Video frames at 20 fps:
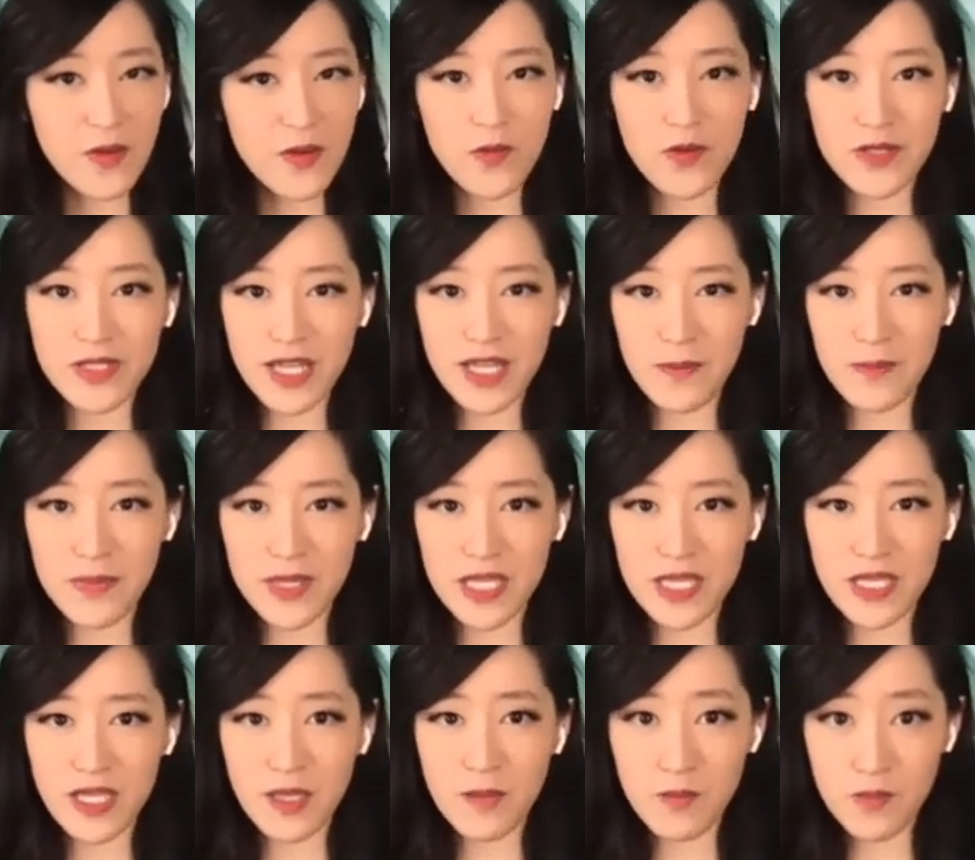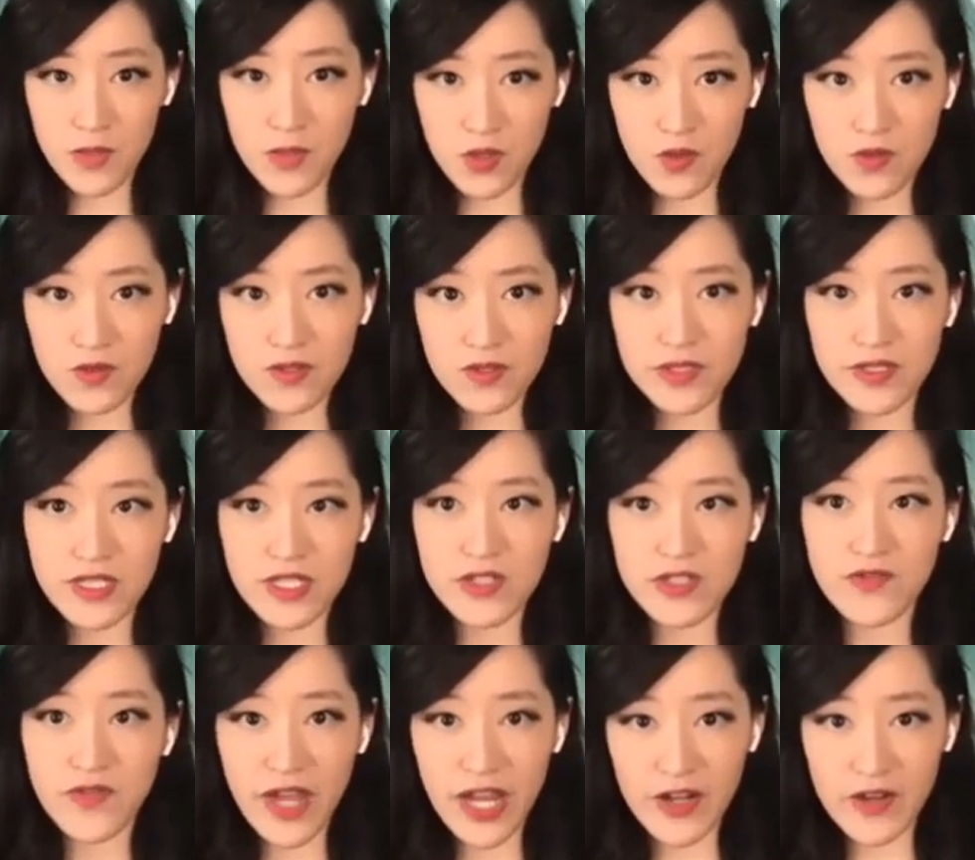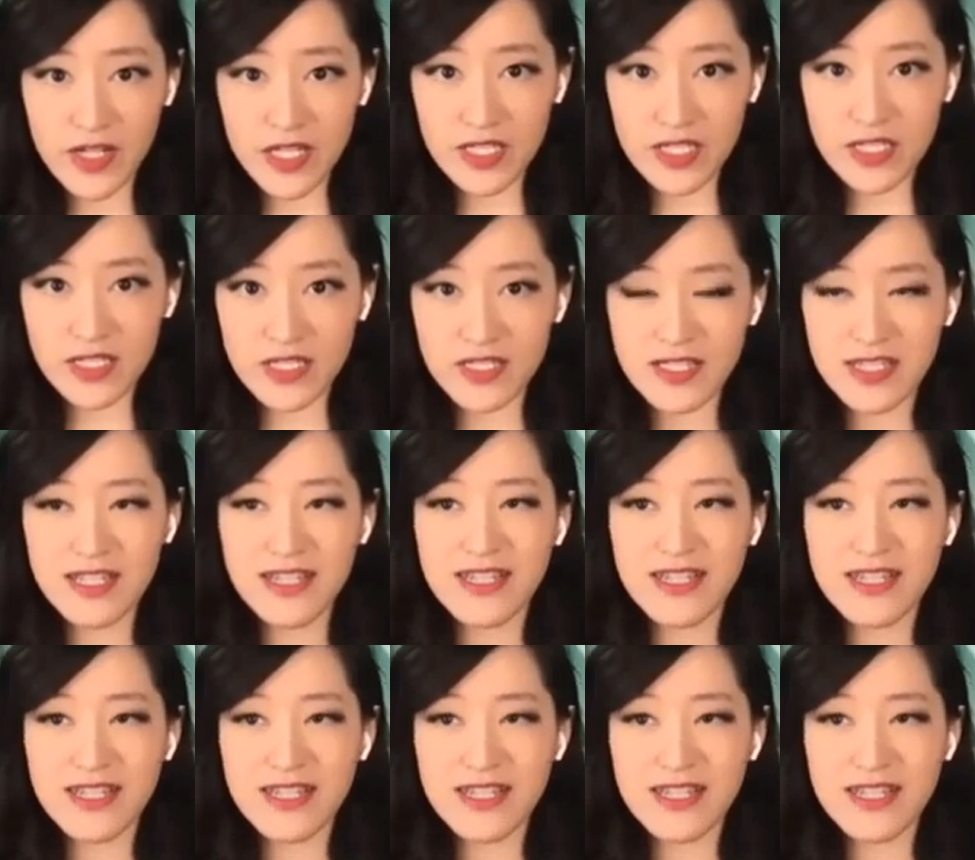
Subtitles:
Will I be immune to this virus?